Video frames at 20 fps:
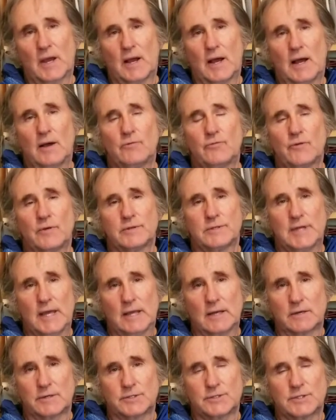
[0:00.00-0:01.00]
of
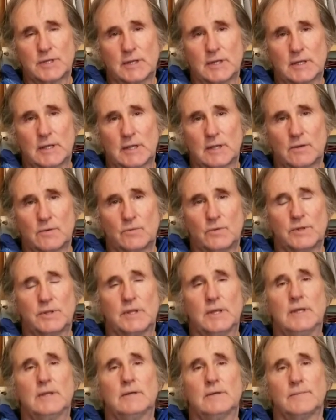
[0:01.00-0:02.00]
Taylor's thinking
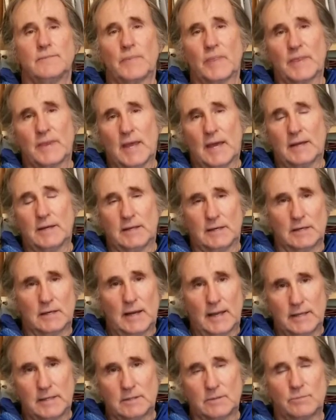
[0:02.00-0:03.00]
within that
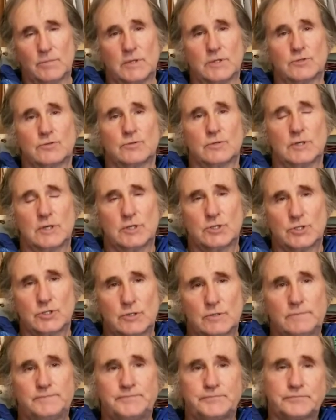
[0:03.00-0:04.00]
Enlightenment
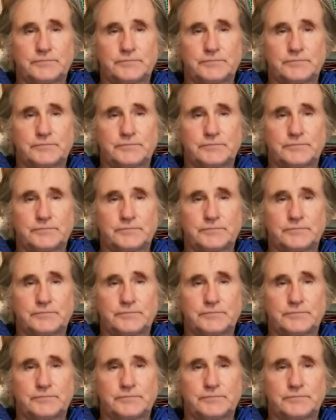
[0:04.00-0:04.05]
tradition